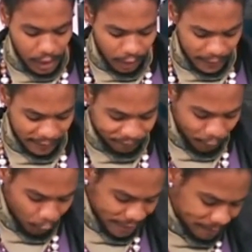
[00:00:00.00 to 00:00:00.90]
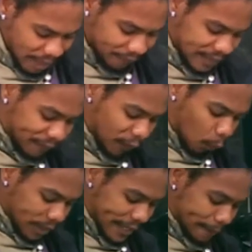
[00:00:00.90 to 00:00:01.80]
all that found them have
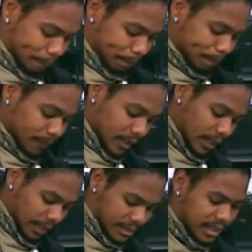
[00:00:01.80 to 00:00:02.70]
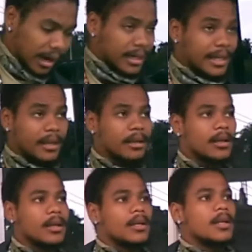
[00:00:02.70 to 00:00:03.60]
devoured them. Exactly.
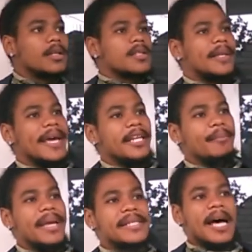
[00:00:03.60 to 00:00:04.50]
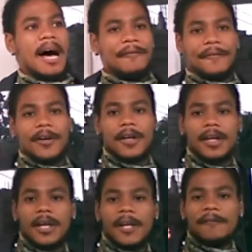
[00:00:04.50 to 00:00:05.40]
So the enemies have
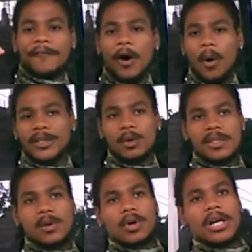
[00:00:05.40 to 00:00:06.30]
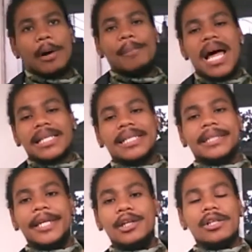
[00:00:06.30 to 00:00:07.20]
devoured you so-called blacks,
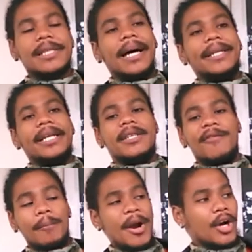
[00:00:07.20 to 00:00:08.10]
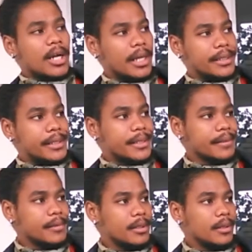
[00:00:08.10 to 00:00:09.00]
Latinos, and Native Americans.
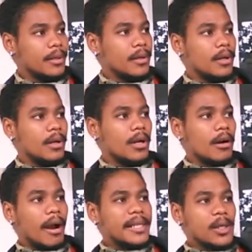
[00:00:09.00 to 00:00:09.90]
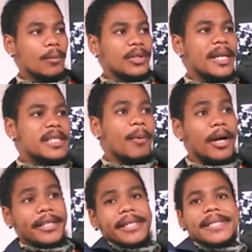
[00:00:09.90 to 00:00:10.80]
Right up to this
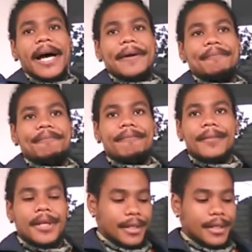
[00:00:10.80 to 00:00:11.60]
point in time.